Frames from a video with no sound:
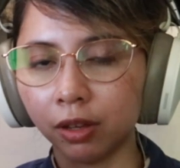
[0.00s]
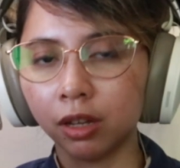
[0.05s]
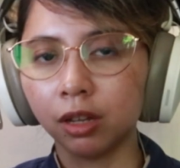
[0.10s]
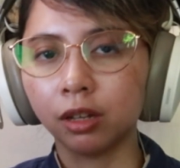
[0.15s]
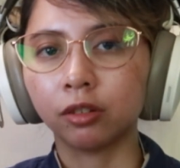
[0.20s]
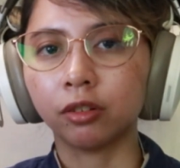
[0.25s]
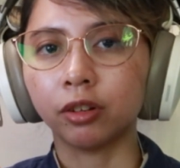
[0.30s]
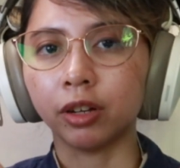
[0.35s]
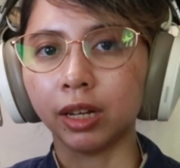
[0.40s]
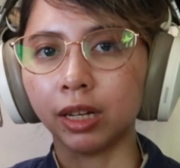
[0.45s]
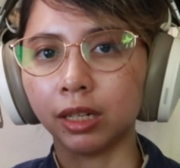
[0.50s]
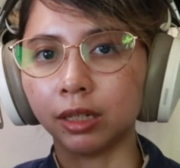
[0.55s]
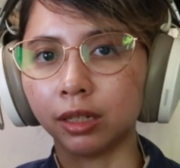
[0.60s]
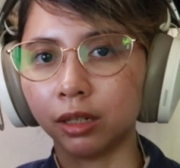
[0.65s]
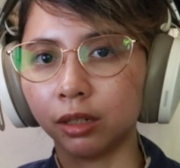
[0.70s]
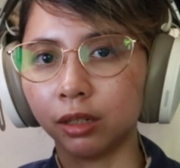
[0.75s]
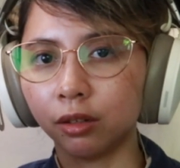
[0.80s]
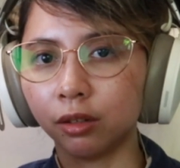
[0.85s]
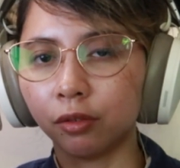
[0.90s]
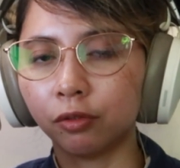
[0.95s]

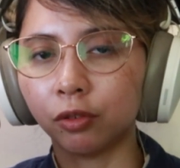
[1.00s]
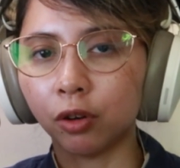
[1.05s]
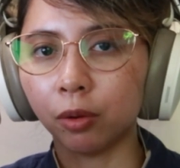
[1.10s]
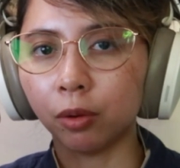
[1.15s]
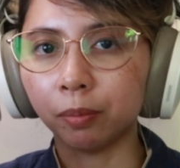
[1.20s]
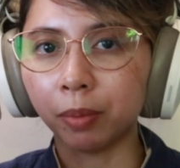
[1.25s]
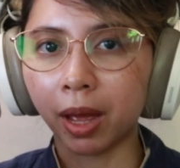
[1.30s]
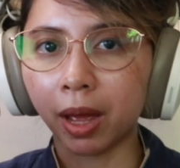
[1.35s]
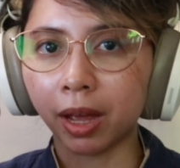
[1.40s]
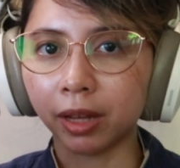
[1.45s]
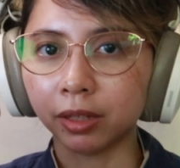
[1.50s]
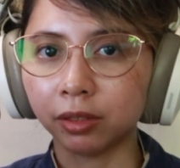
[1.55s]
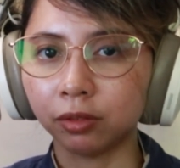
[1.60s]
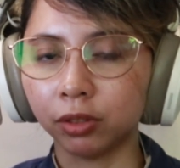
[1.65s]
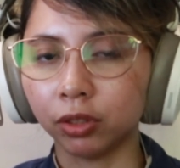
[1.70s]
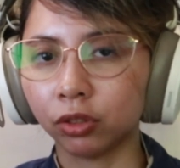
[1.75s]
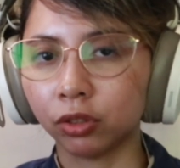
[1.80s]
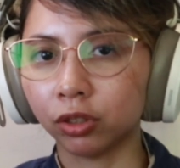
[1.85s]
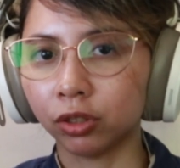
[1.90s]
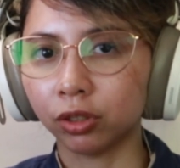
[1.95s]
created from past
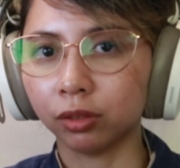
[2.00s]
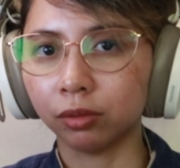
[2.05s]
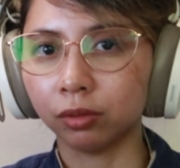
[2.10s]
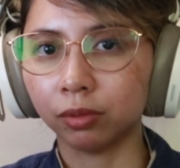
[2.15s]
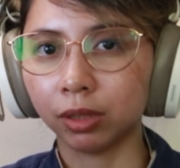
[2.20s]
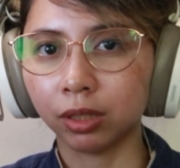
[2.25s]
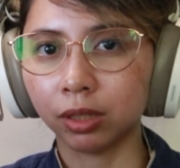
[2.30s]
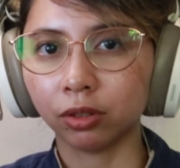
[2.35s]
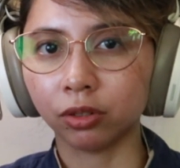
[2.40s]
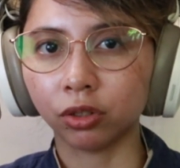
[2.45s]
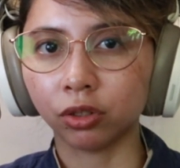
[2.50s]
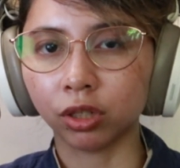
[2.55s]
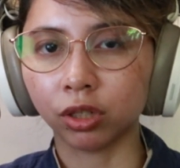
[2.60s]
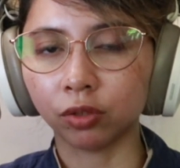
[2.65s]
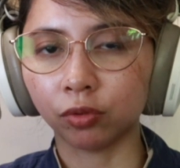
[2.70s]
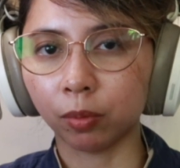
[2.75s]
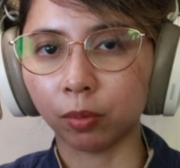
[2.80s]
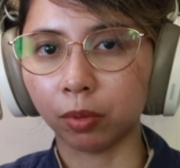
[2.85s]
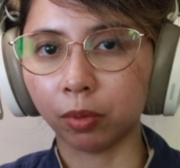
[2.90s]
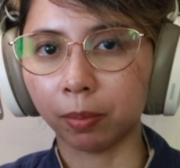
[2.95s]
researches
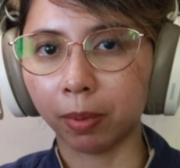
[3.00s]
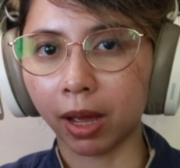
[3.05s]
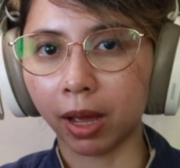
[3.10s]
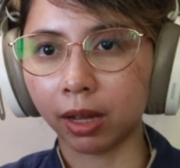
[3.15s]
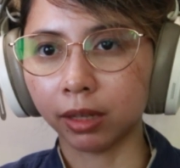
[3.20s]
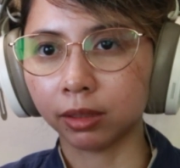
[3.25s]
from the past.